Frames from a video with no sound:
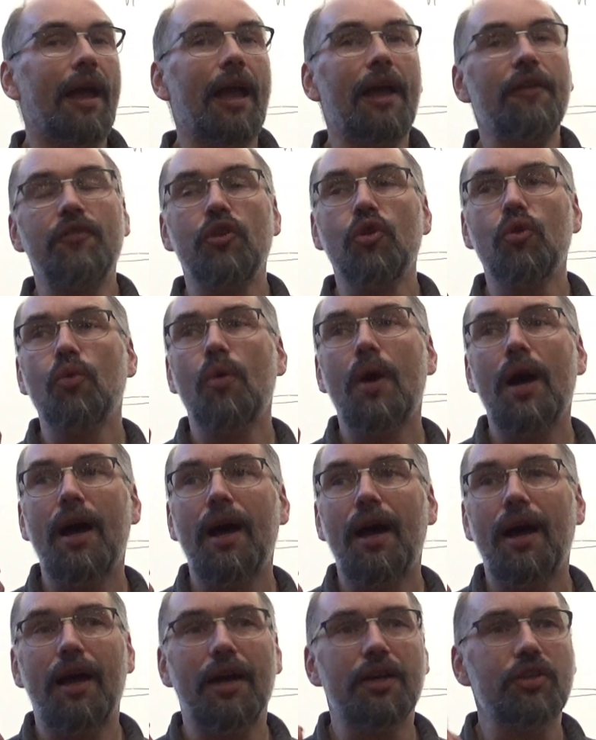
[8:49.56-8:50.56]
if you
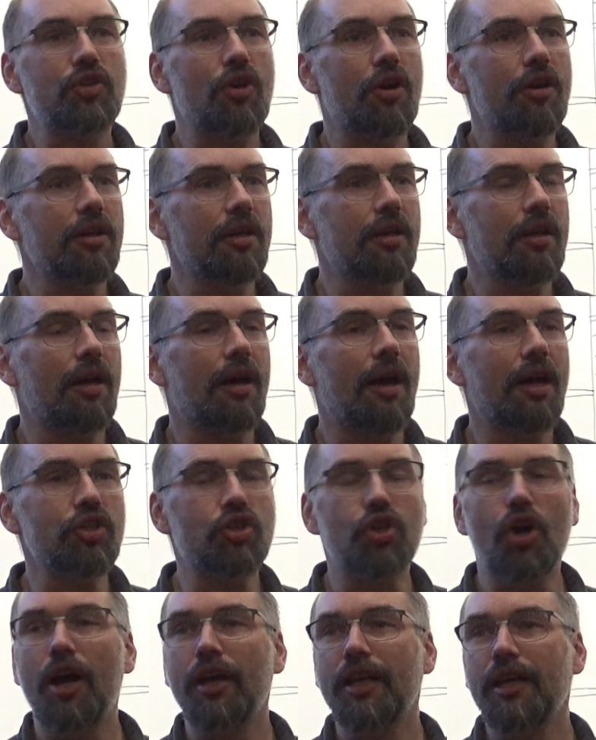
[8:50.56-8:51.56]
started a
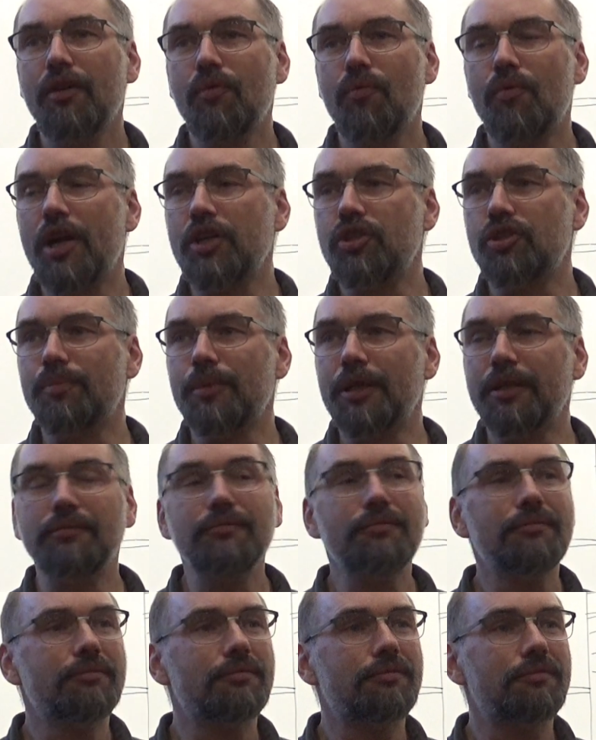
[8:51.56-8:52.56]
jogging
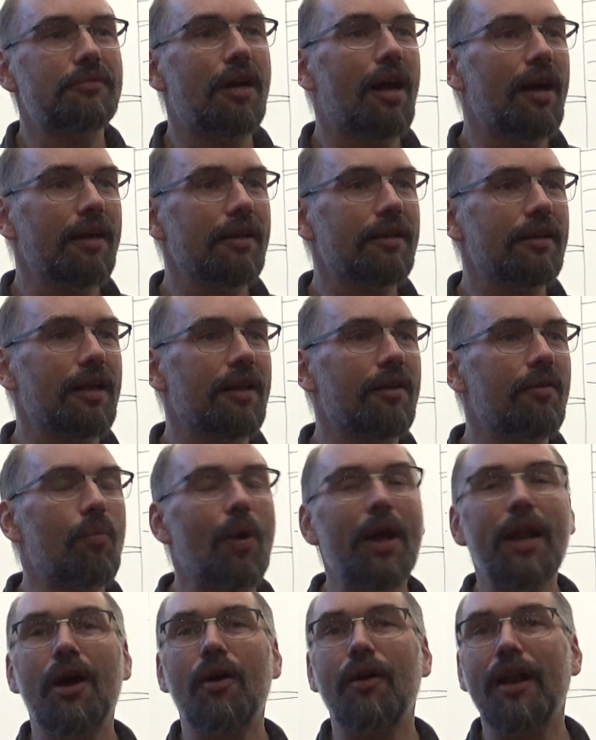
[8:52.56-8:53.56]
regimen, right, and
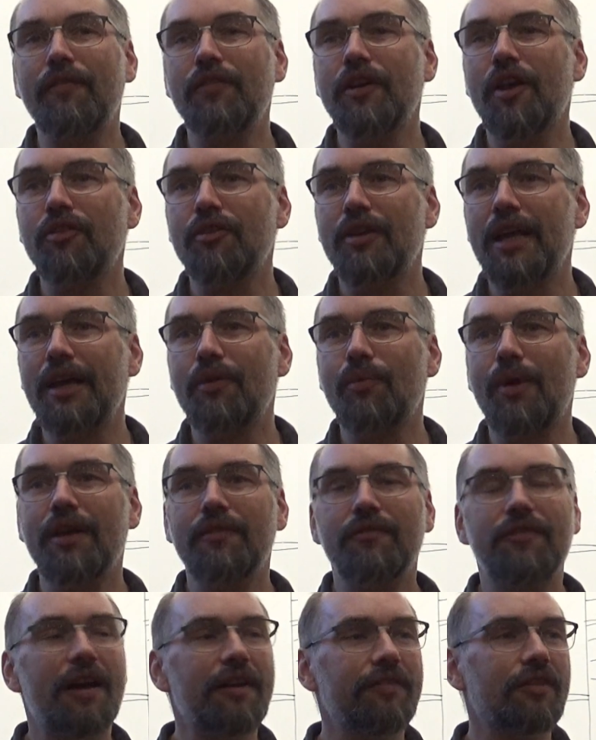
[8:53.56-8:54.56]
went out every other day and
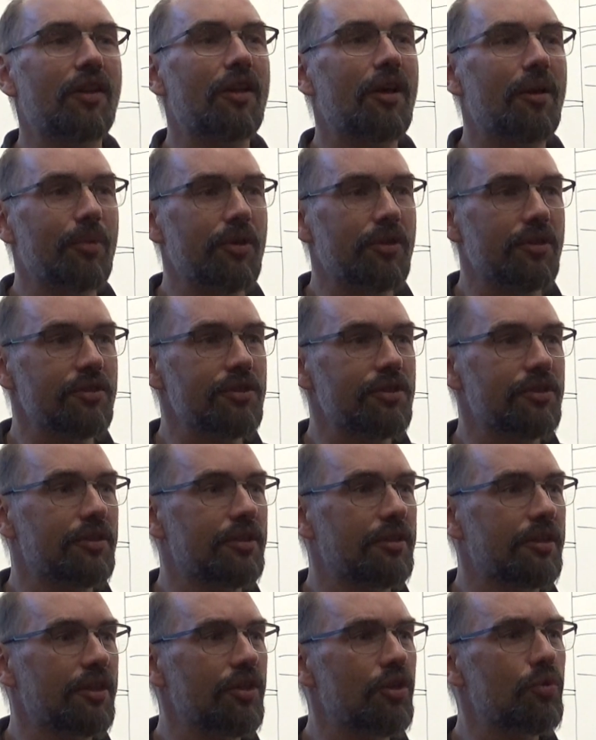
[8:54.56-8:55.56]
ran 5 kilometers,
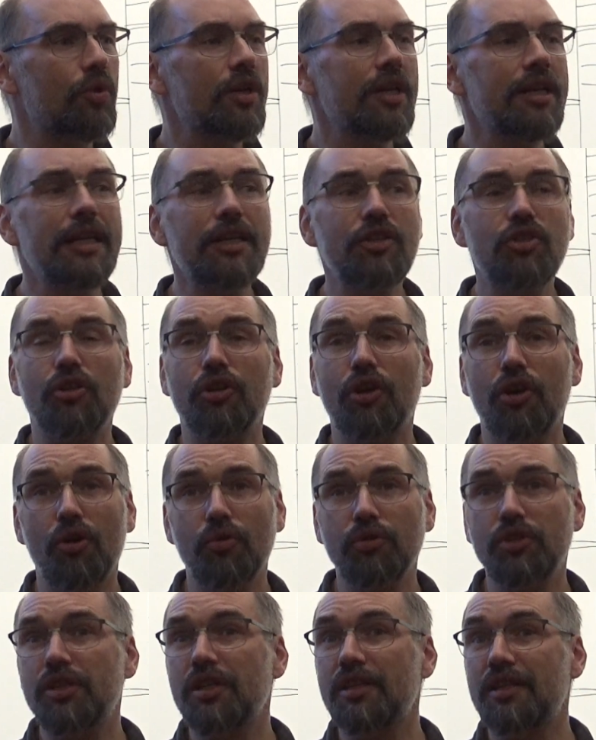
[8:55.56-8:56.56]
you wouldn't need your
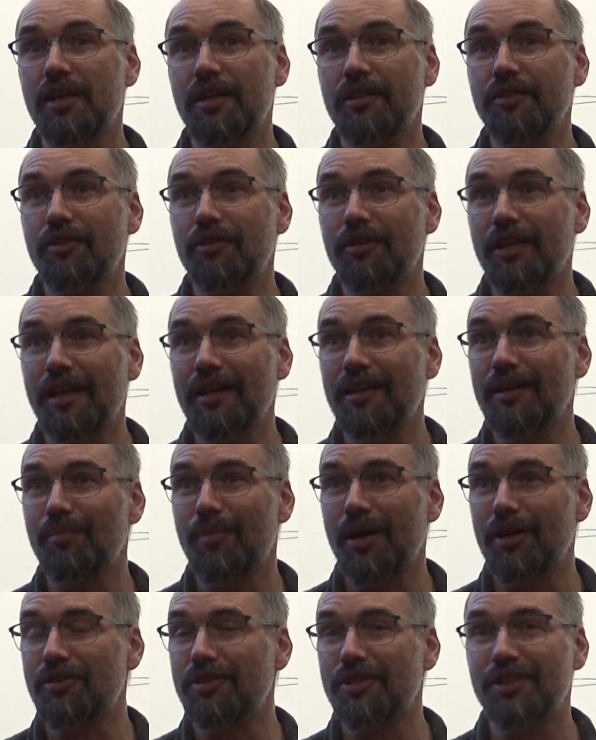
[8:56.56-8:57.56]
coach to tell you you're getting in
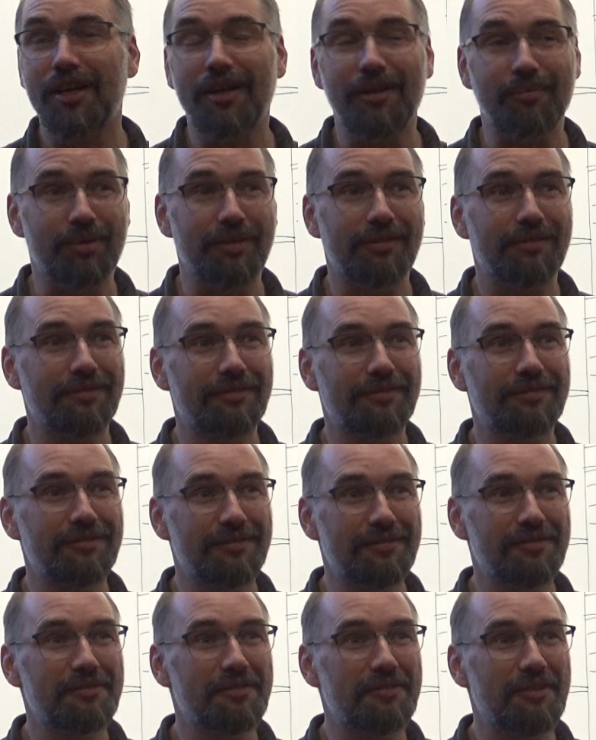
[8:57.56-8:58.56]
better shape.
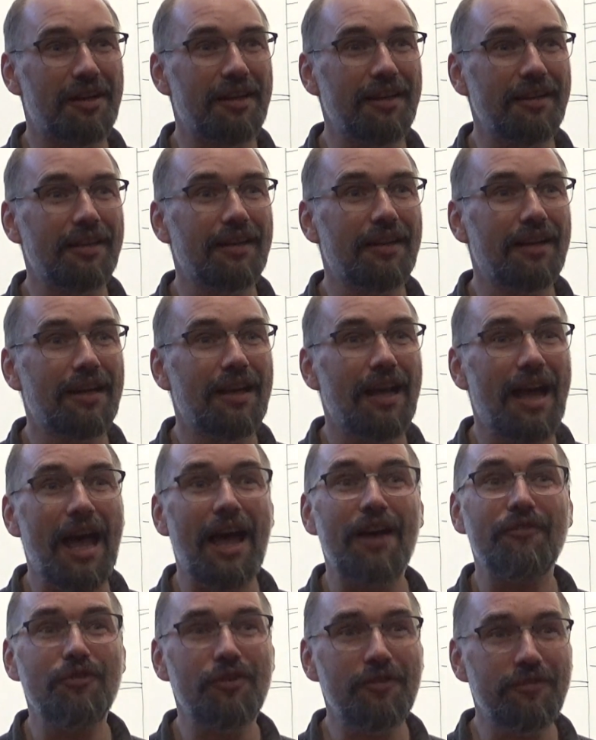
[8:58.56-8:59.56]
Right?
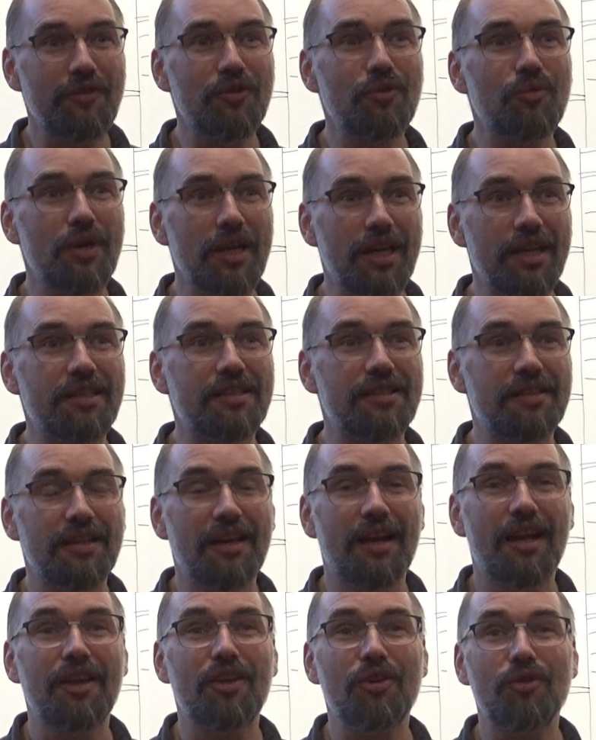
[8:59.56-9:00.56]
After a few weeks,
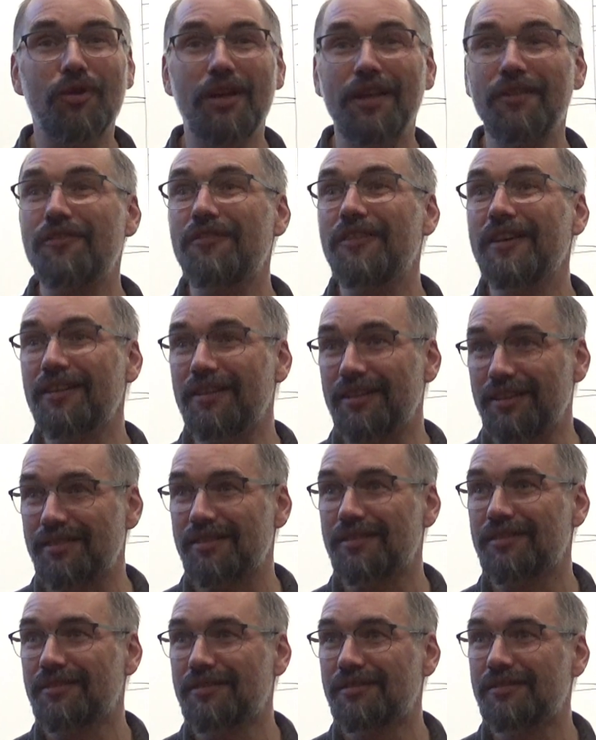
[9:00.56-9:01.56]
you can feel
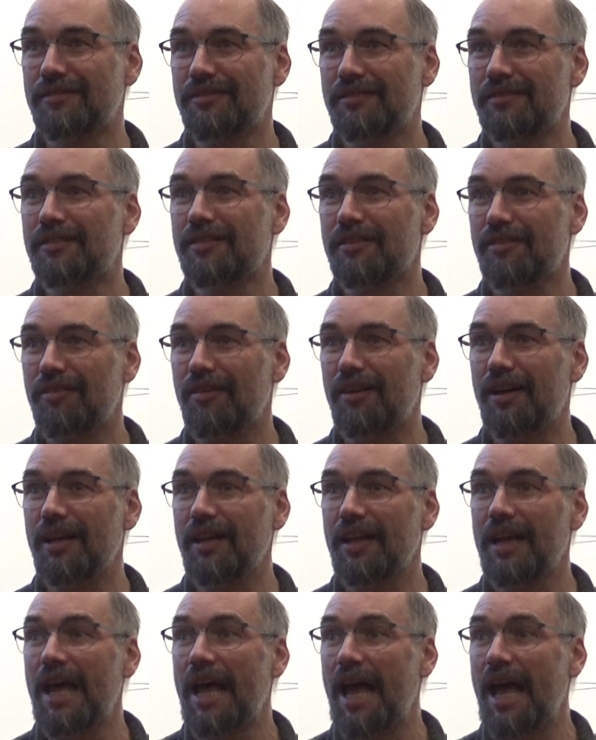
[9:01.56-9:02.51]
it. Right?